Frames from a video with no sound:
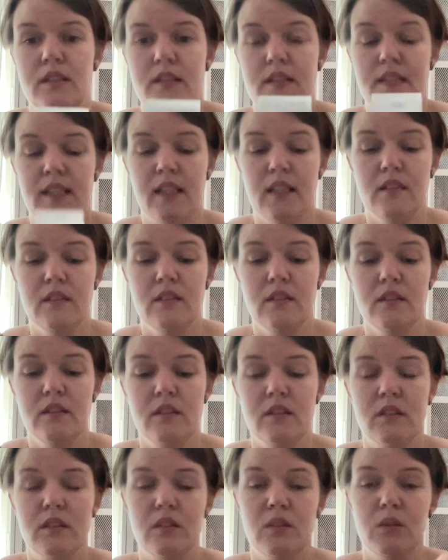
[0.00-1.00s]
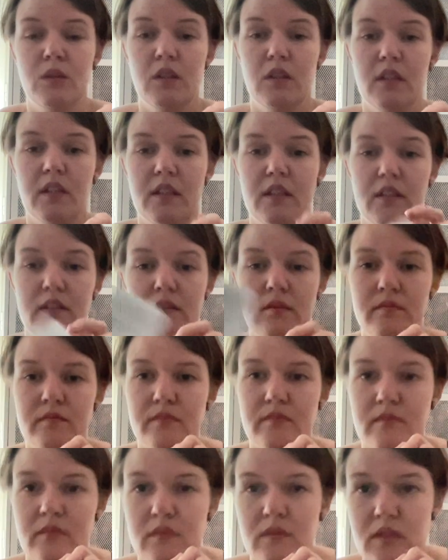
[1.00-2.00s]
Sandnes Twin Liner
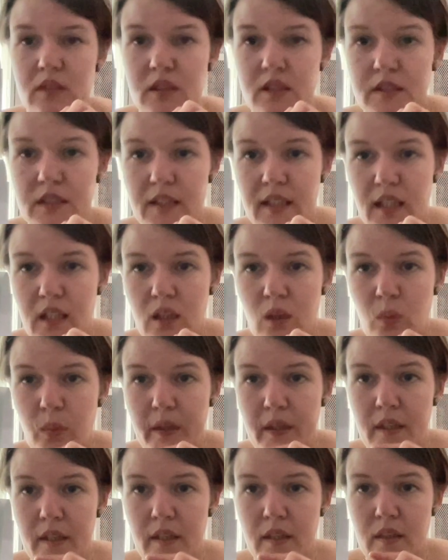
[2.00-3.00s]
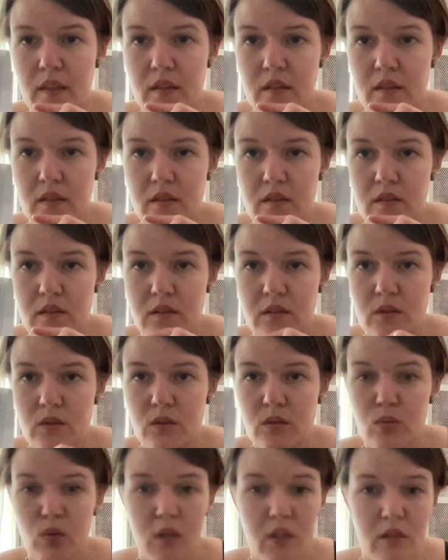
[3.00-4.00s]
in the colorway
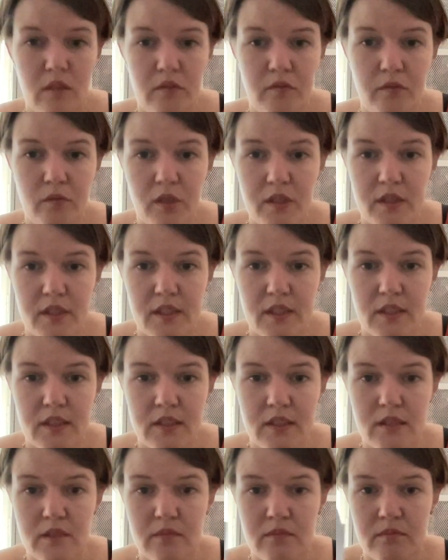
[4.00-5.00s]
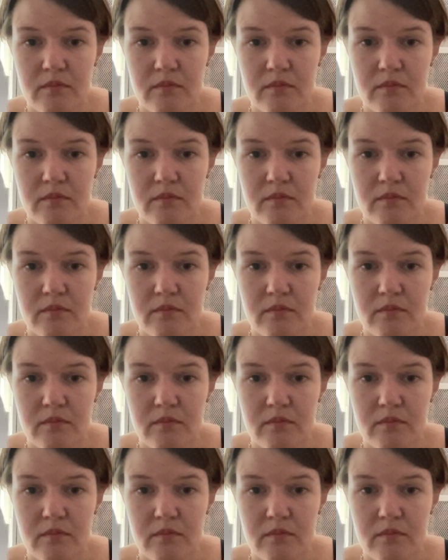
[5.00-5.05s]
2146,